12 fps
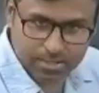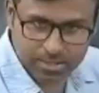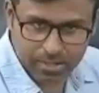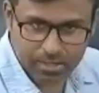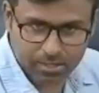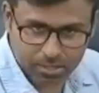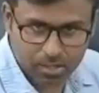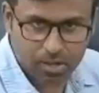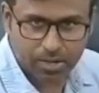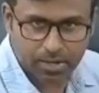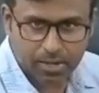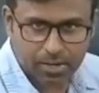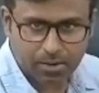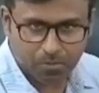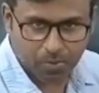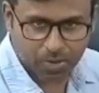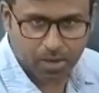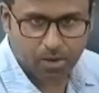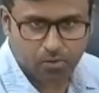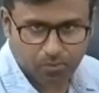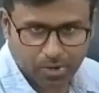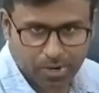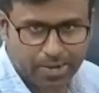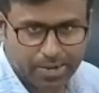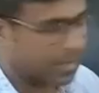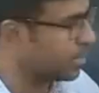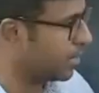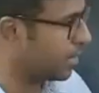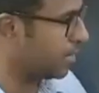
is an historical way of writing an